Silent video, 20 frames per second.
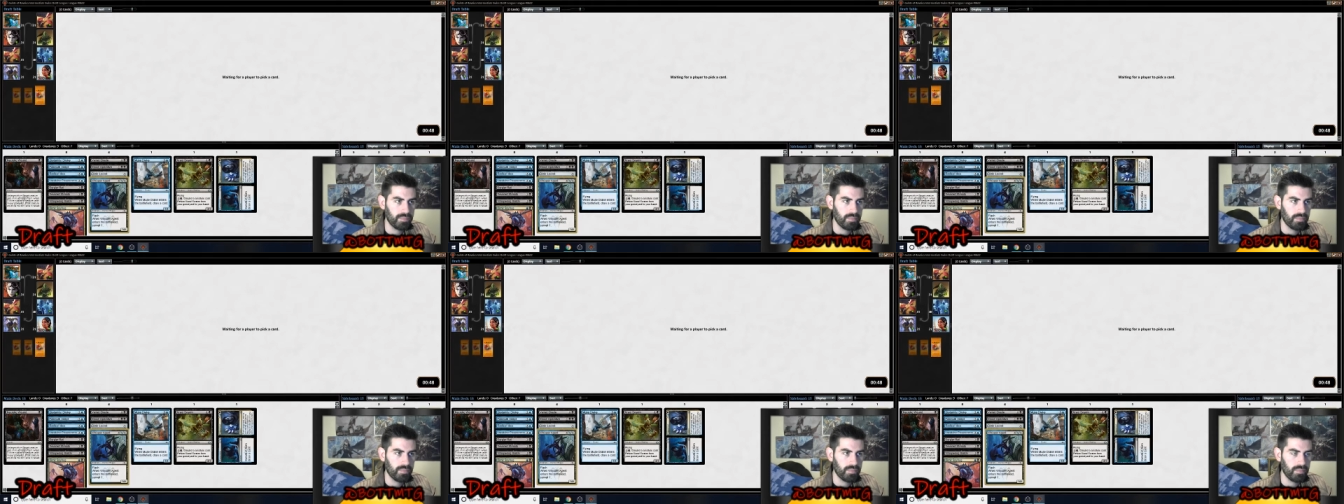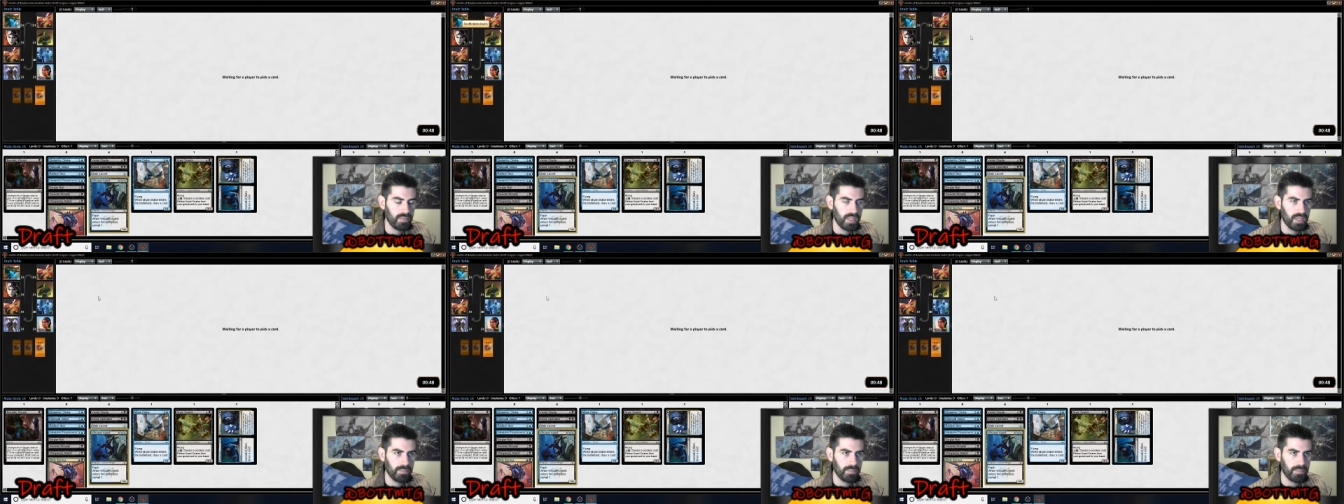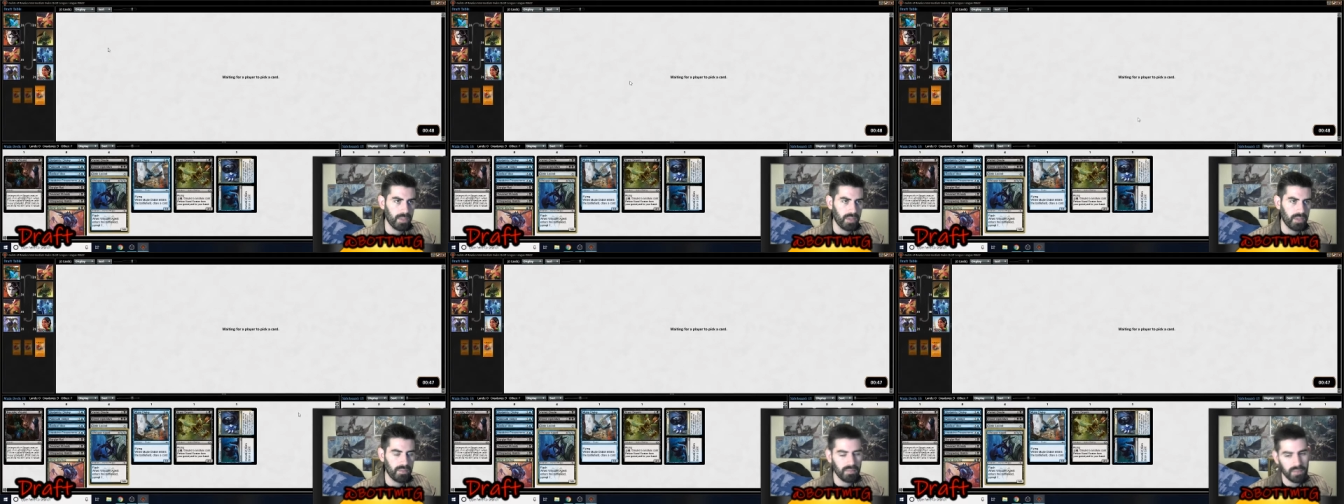Yeah,
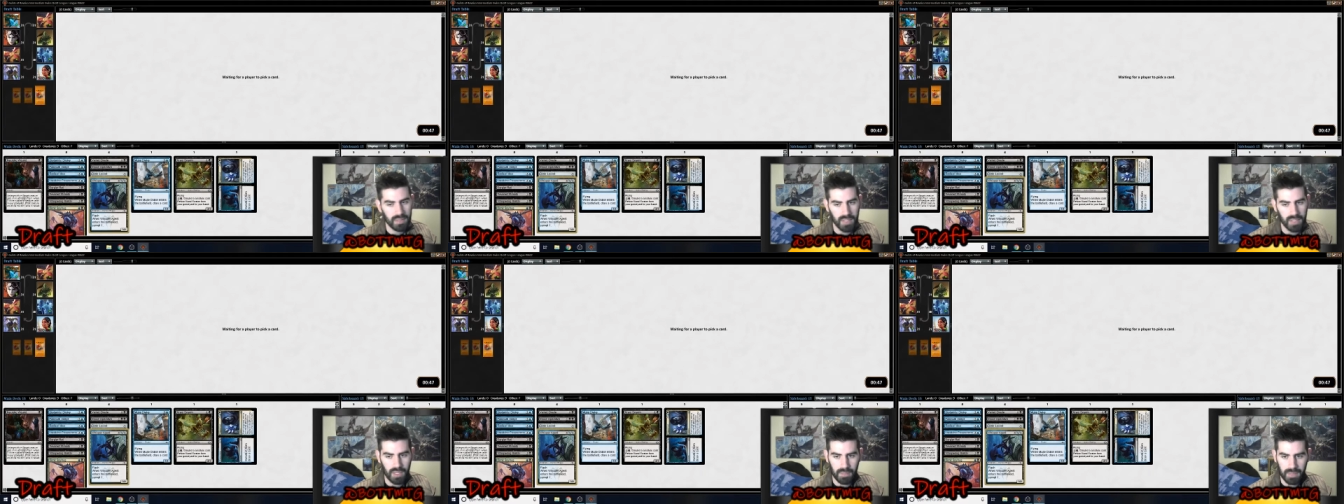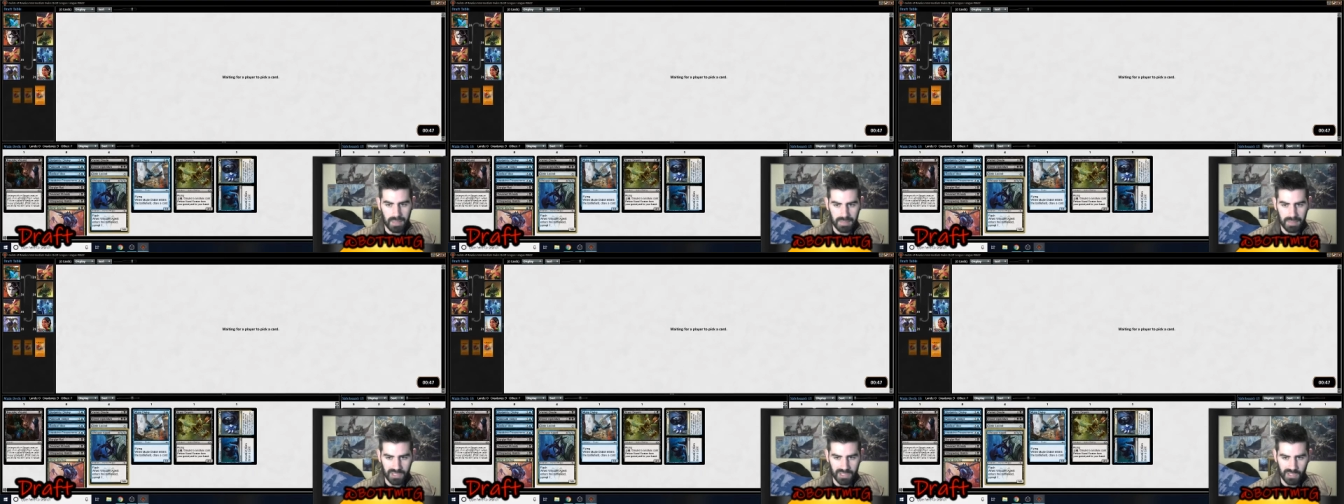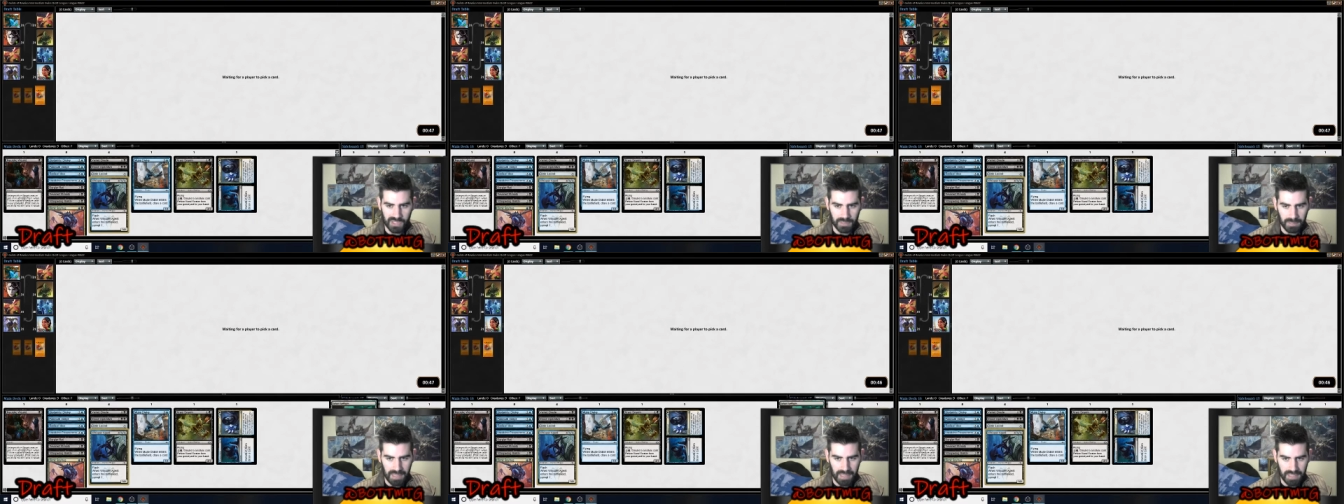but, you know, maybe I should
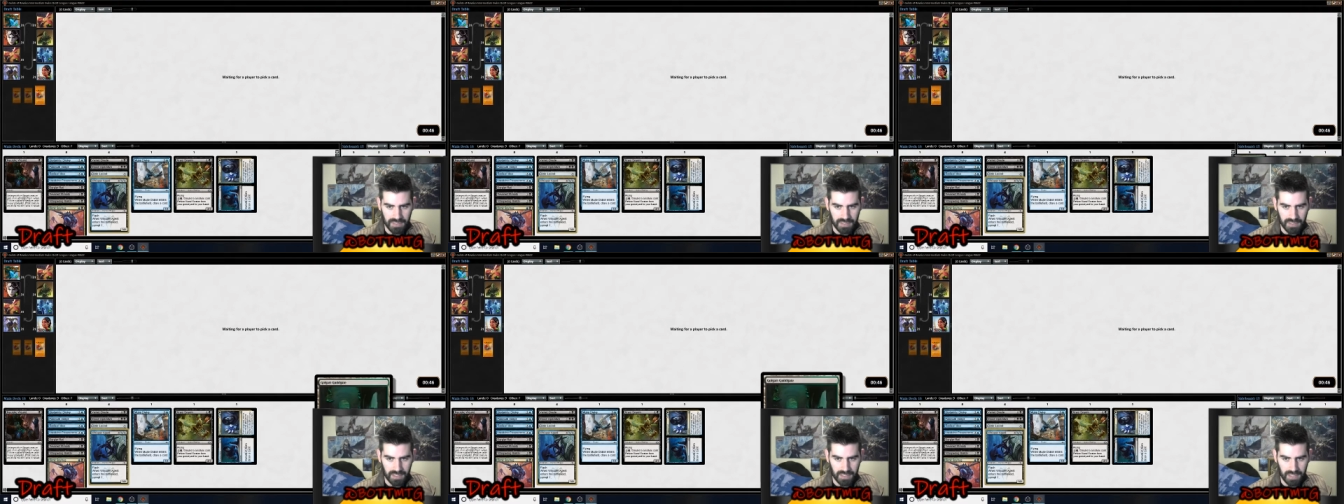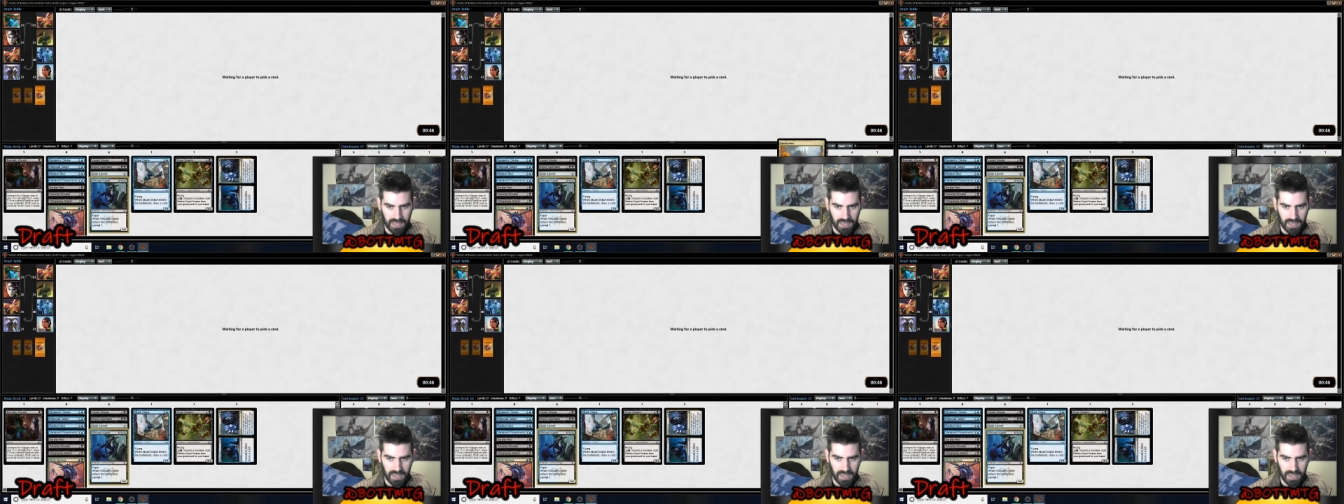have splashed that card.